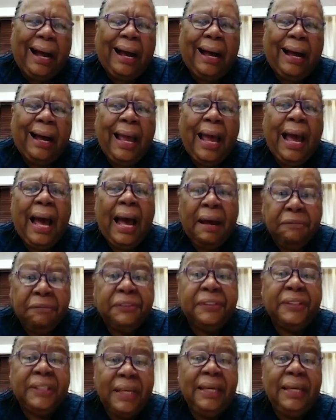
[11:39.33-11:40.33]
I have
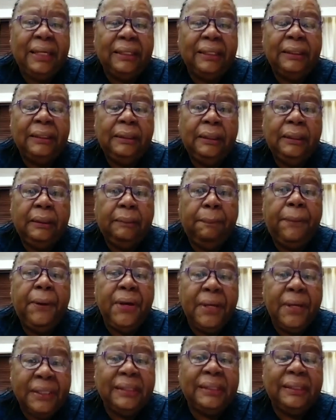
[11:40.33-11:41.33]
seen
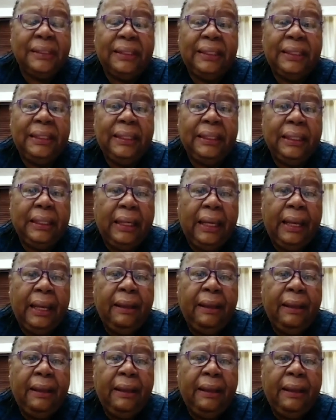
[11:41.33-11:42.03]
personally